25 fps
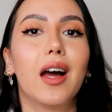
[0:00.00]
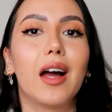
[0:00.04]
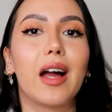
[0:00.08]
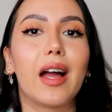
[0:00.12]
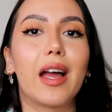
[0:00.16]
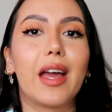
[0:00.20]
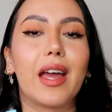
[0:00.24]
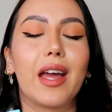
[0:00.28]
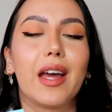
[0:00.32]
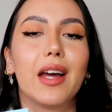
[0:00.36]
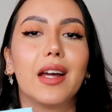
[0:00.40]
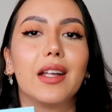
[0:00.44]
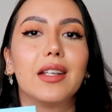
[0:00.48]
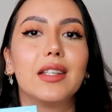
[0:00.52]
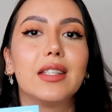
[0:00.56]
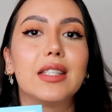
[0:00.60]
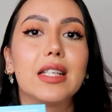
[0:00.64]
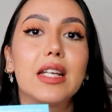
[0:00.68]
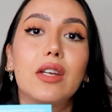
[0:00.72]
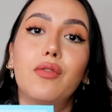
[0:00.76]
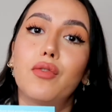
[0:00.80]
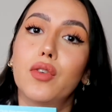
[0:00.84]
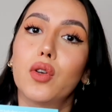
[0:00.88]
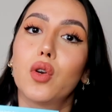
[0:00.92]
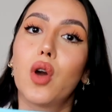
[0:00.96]
And
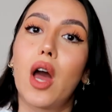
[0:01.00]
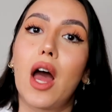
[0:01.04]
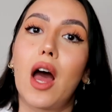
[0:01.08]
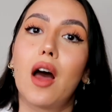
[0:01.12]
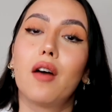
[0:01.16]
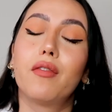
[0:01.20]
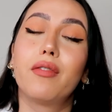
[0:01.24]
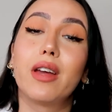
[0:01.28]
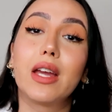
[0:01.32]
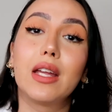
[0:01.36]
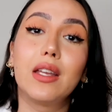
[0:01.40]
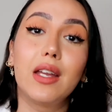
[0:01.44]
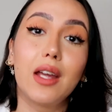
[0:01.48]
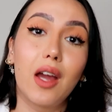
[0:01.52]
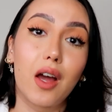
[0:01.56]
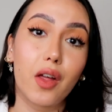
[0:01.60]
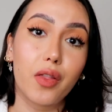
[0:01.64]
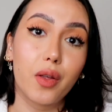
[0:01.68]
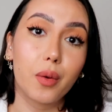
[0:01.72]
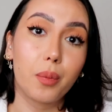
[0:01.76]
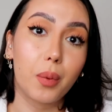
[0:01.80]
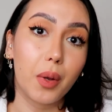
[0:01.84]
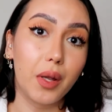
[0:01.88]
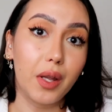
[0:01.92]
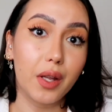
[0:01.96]
if you have any
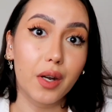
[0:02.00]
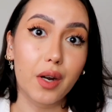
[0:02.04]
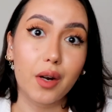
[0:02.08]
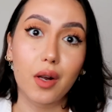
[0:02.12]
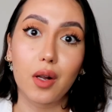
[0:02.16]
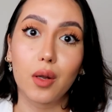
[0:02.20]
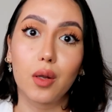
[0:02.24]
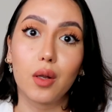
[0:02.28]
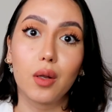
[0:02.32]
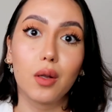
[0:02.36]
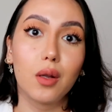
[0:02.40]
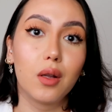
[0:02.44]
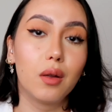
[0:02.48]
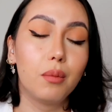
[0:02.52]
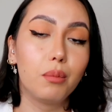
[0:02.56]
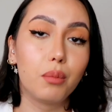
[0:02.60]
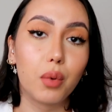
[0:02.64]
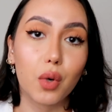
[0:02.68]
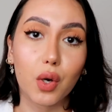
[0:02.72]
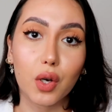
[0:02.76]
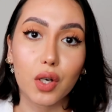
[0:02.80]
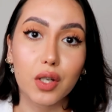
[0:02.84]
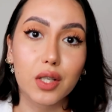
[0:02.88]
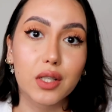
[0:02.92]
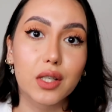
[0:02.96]
other political
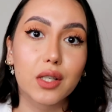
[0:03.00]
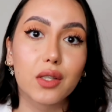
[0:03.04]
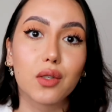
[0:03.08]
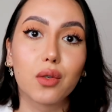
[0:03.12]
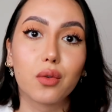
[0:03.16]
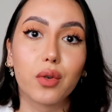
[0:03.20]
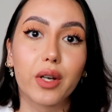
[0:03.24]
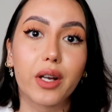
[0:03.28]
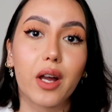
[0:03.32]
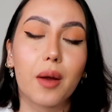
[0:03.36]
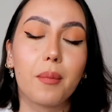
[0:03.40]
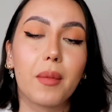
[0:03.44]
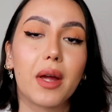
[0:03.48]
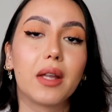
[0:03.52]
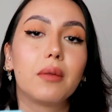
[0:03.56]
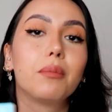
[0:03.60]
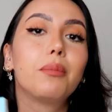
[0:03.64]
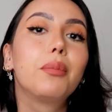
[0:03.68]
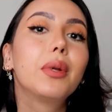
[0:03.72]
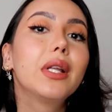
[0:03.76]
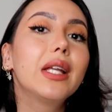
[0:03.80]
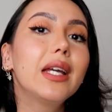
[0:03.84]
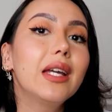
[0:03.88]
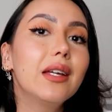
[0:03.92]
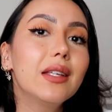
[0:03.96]
books to recommend,
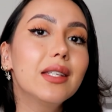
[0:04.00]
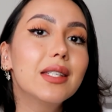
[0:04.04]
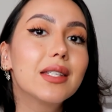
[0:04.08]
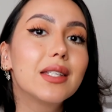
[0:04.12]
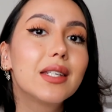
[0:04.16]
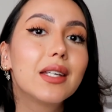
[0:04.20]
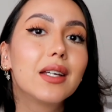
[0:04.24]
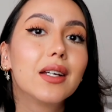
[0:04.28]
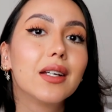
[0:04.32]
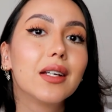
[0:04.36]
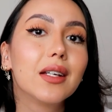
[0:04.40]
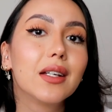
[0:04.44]
please